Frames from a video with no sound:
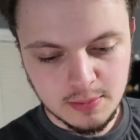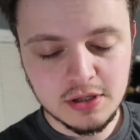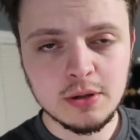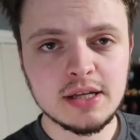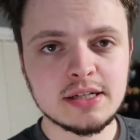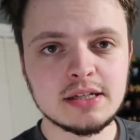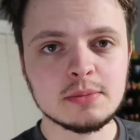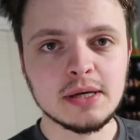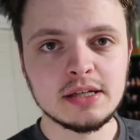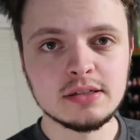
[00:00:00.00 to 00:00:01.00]
I'm going to go ahead and get
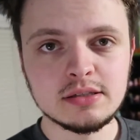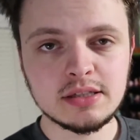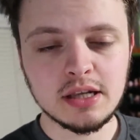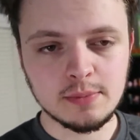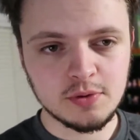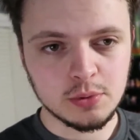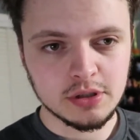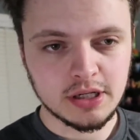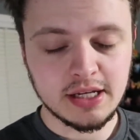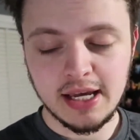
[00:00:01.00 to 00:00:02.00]
to bed, get up for
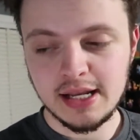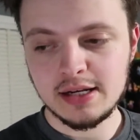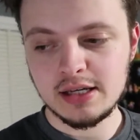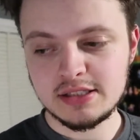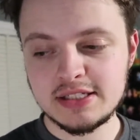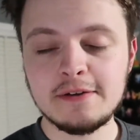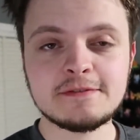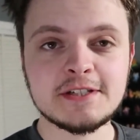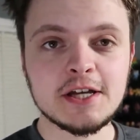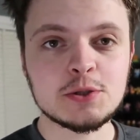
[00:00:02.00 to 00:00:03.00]
work, and uh,
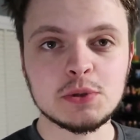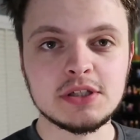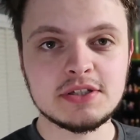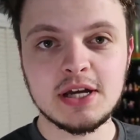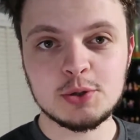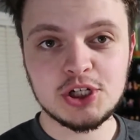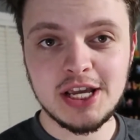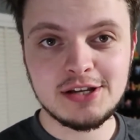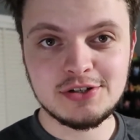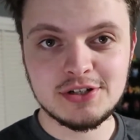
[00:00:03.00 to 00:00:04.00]
Steph's schedule has now
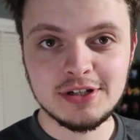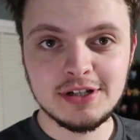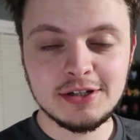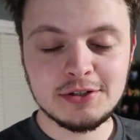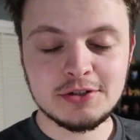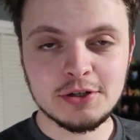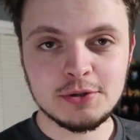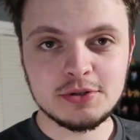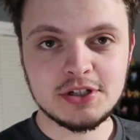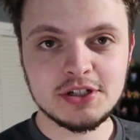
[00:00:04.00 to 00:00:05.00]
changed,
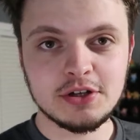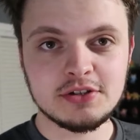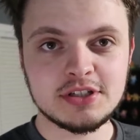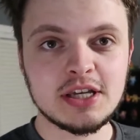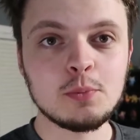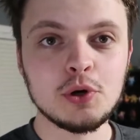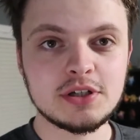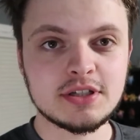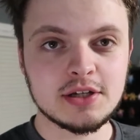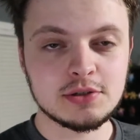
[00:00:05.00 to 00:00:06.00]
so she's on the same
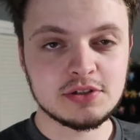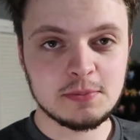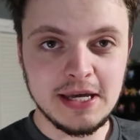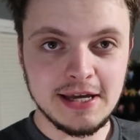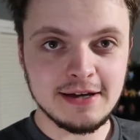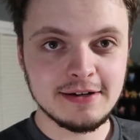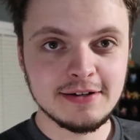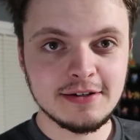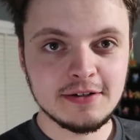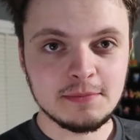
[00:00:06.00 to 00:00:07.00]
work schedule as me,
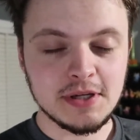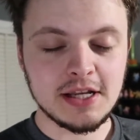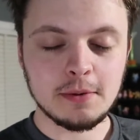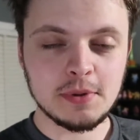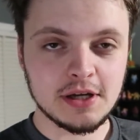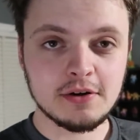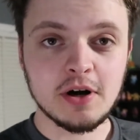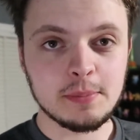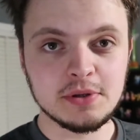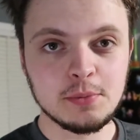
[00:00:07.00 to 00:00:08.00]
meaning I'm picking her
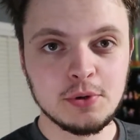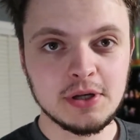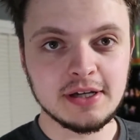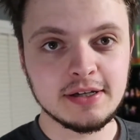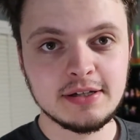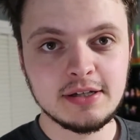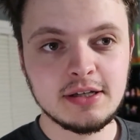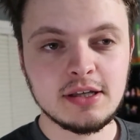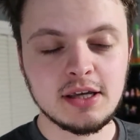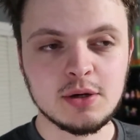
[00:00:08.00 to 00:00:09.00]
up in the morning,
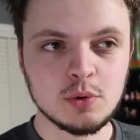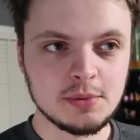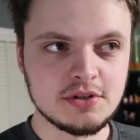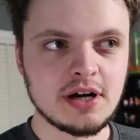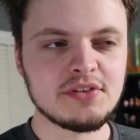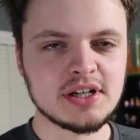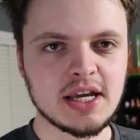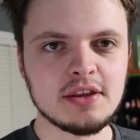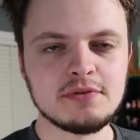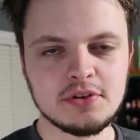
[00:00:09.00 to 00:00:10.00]
and we'll be driving
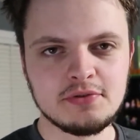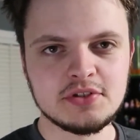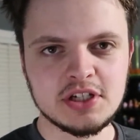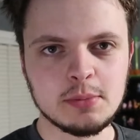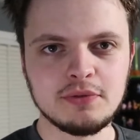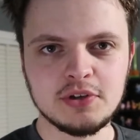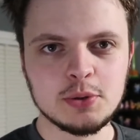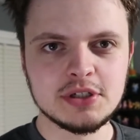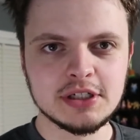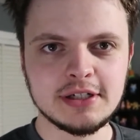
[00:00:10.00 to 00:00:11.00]
together for the foreseeable
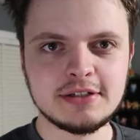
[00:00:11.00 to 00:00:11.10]
future.